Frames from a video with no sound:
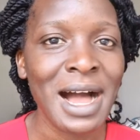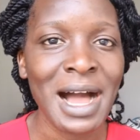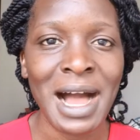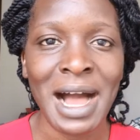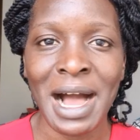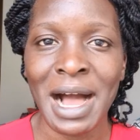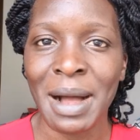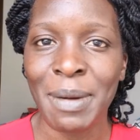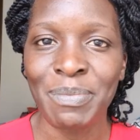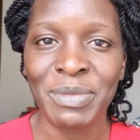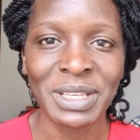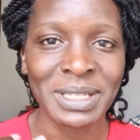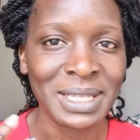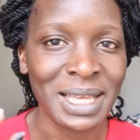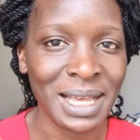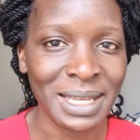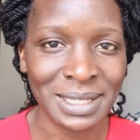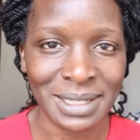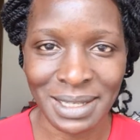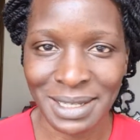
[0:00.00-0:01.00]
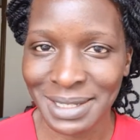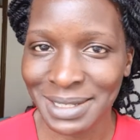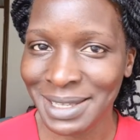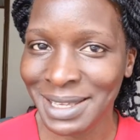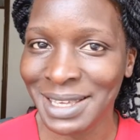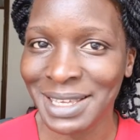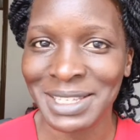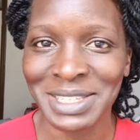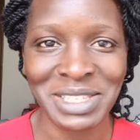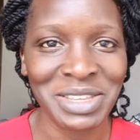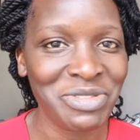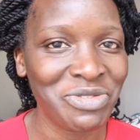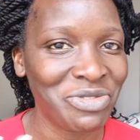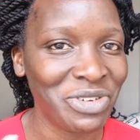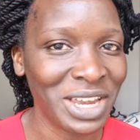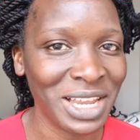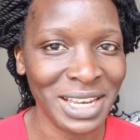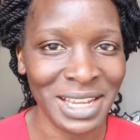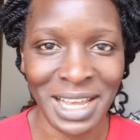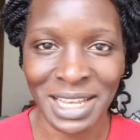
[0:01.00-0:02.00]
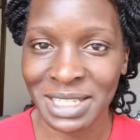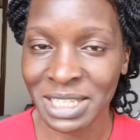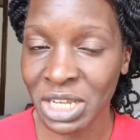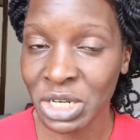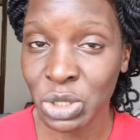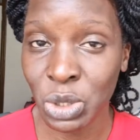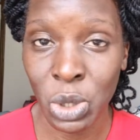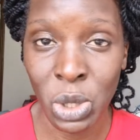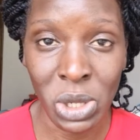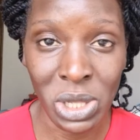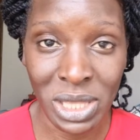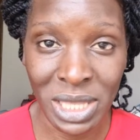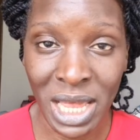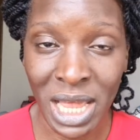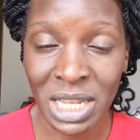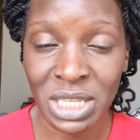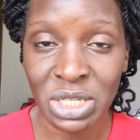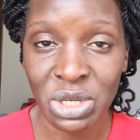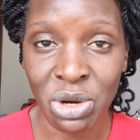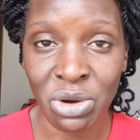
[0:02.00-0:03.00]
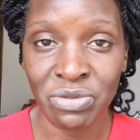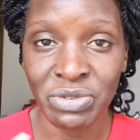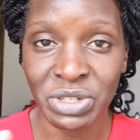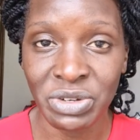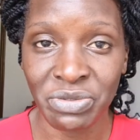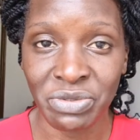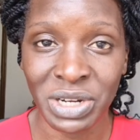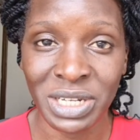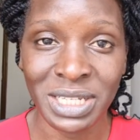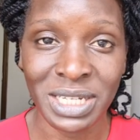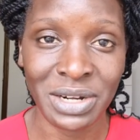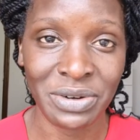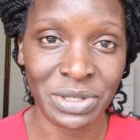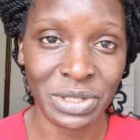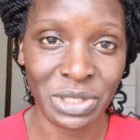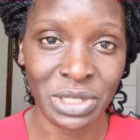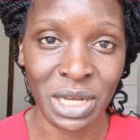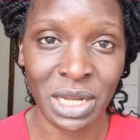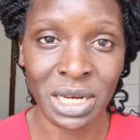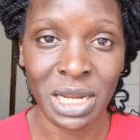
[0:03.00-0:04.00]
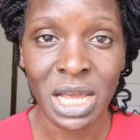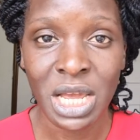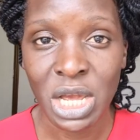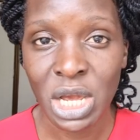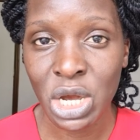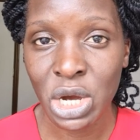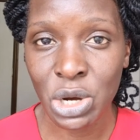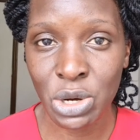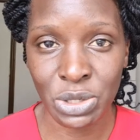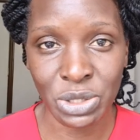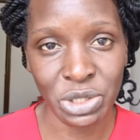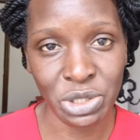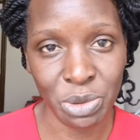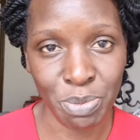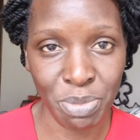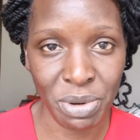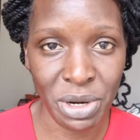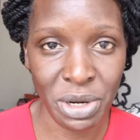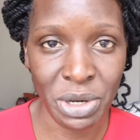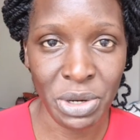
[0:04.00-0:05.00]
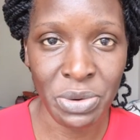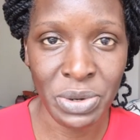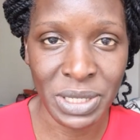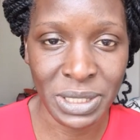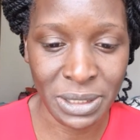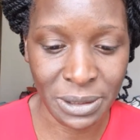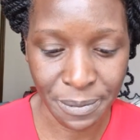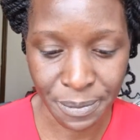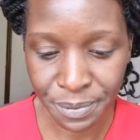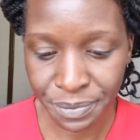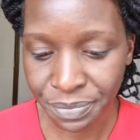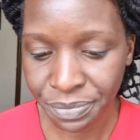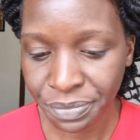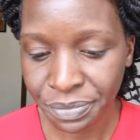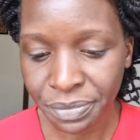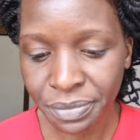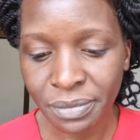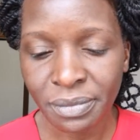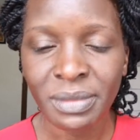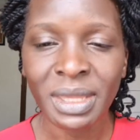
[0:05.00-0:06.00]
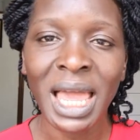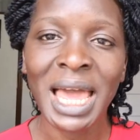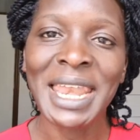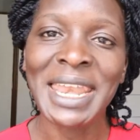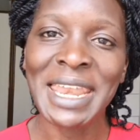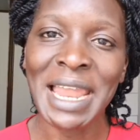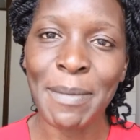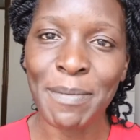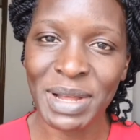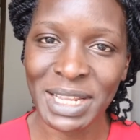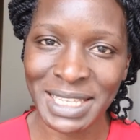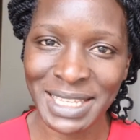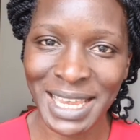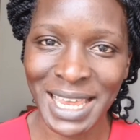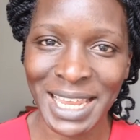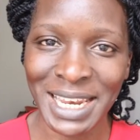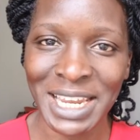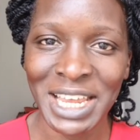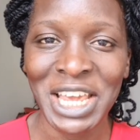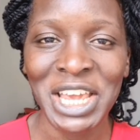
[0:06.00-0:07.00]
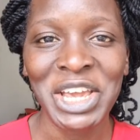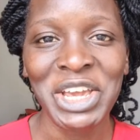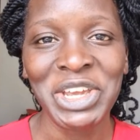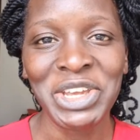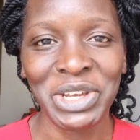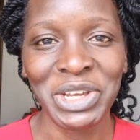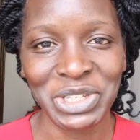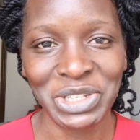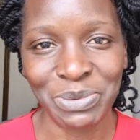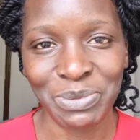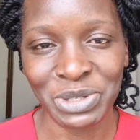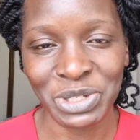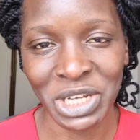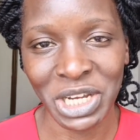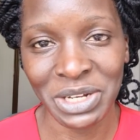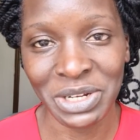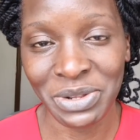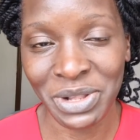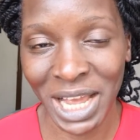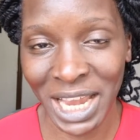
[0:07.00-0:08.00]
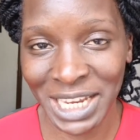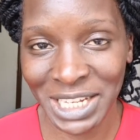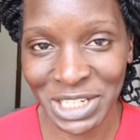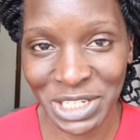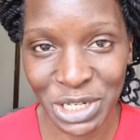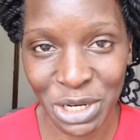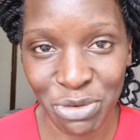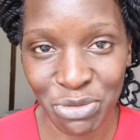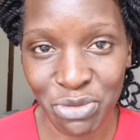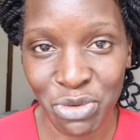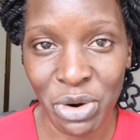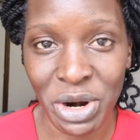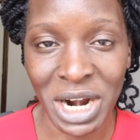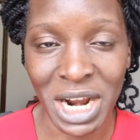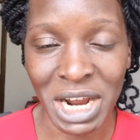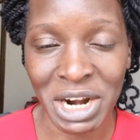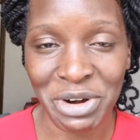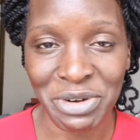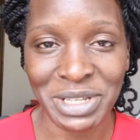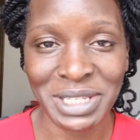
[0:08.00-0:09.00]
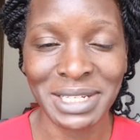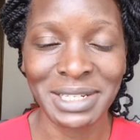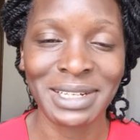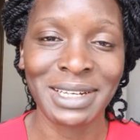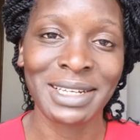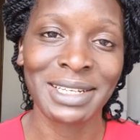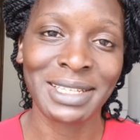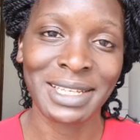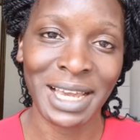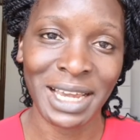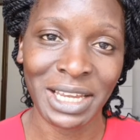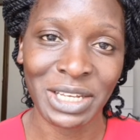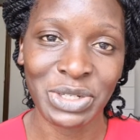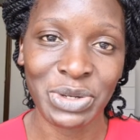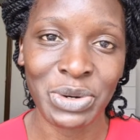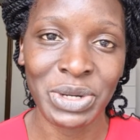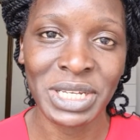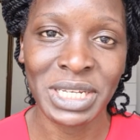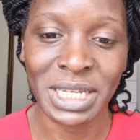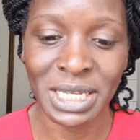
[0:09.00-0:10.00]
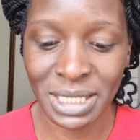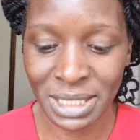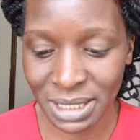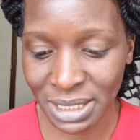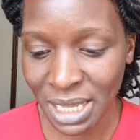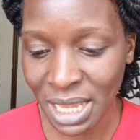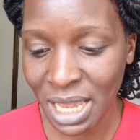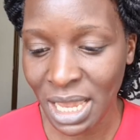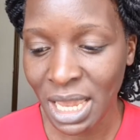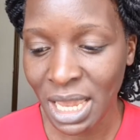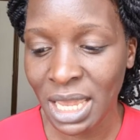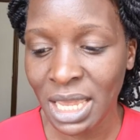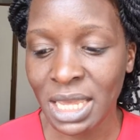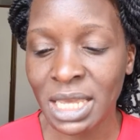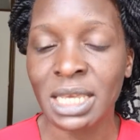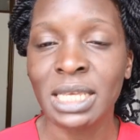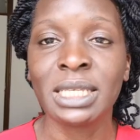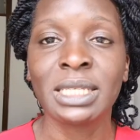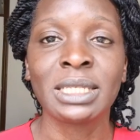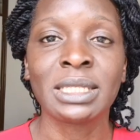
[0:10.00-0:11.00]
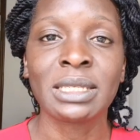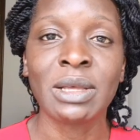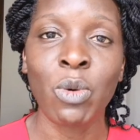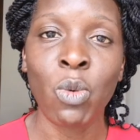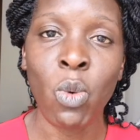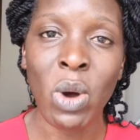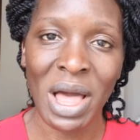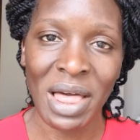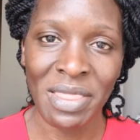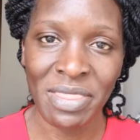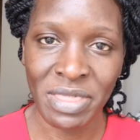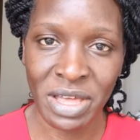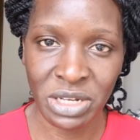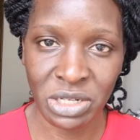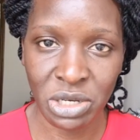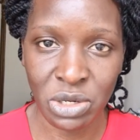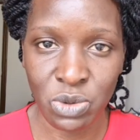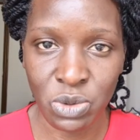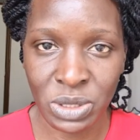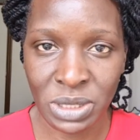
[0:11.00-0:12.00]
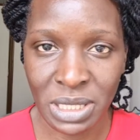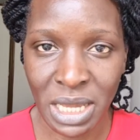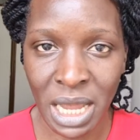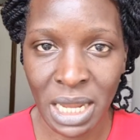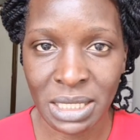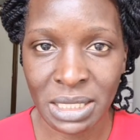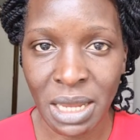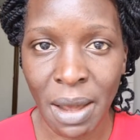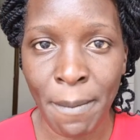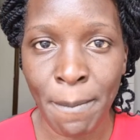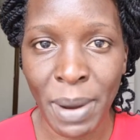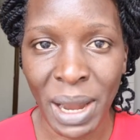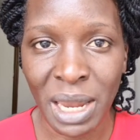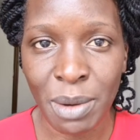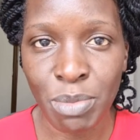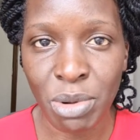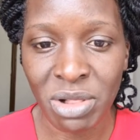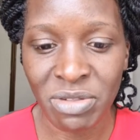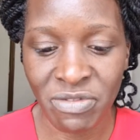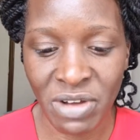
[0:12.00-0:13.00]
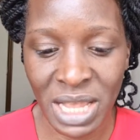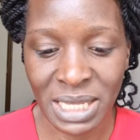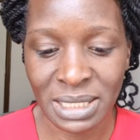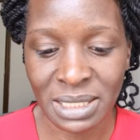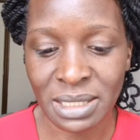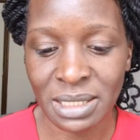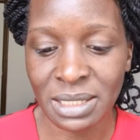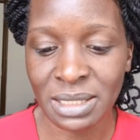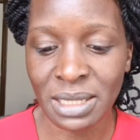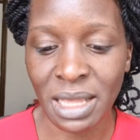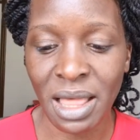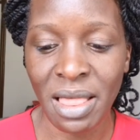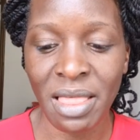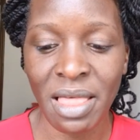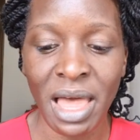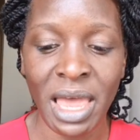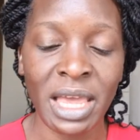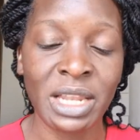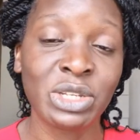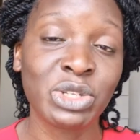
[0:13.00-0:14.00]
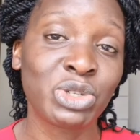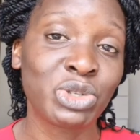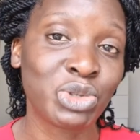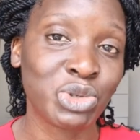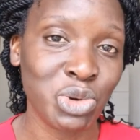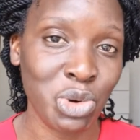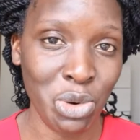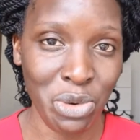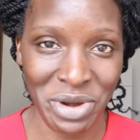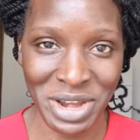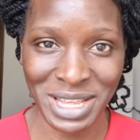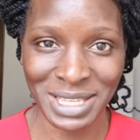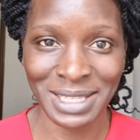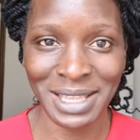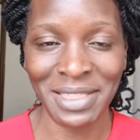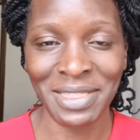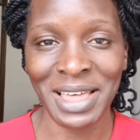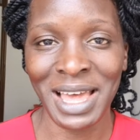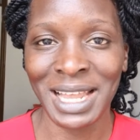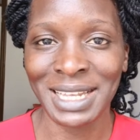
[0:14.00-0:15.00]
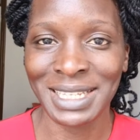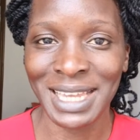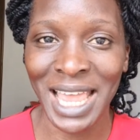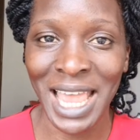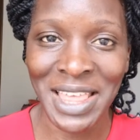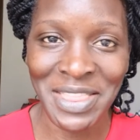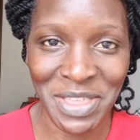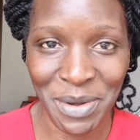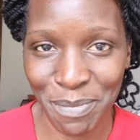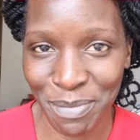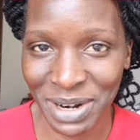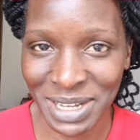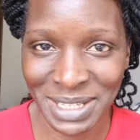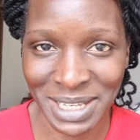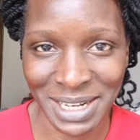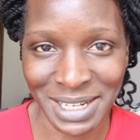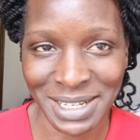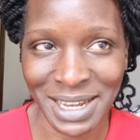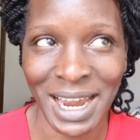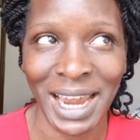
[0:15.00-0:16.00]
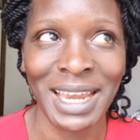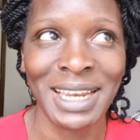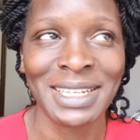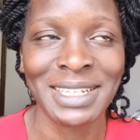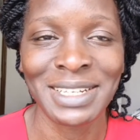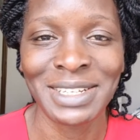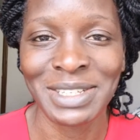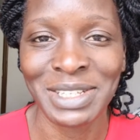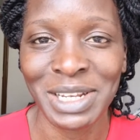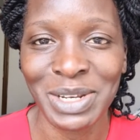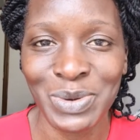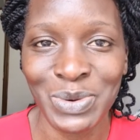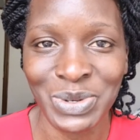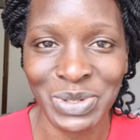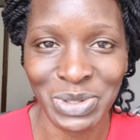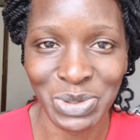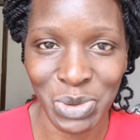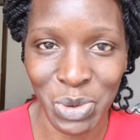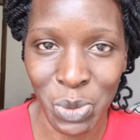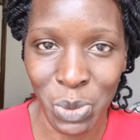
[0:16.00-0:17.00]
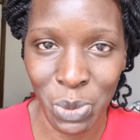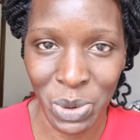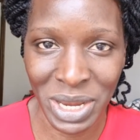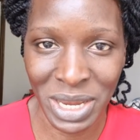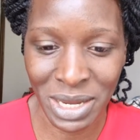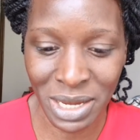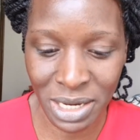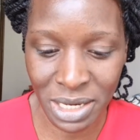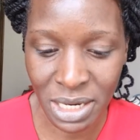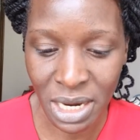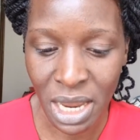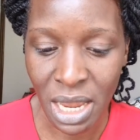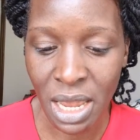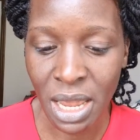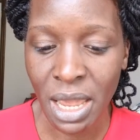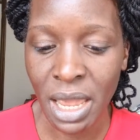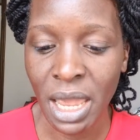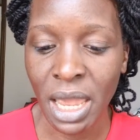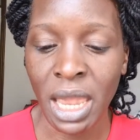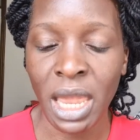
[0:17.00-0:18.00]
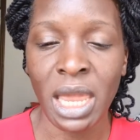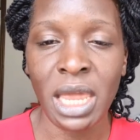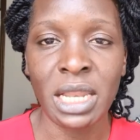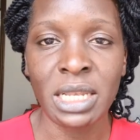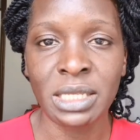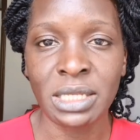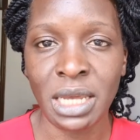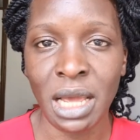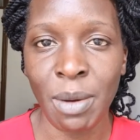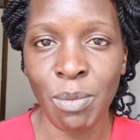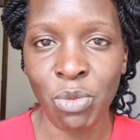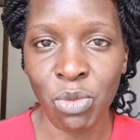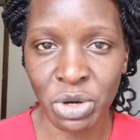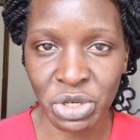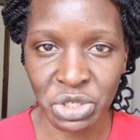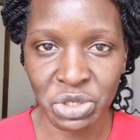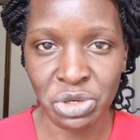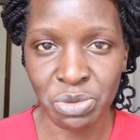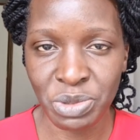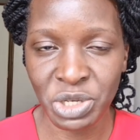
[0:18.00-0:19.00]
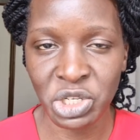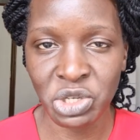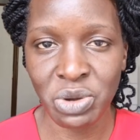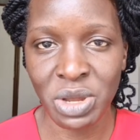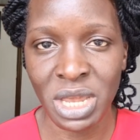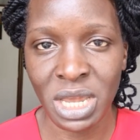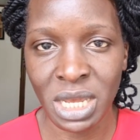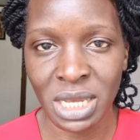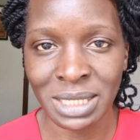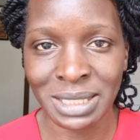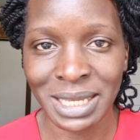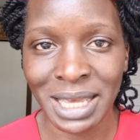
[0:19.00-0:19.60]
um, the successes, the failures, and all that of different Christian entrepreneurs. Number 10, YouTube channel idea for a Christian target audience is one that looks at Bible verses and stories that in the present time just look so weird. And um, what you'd be doing is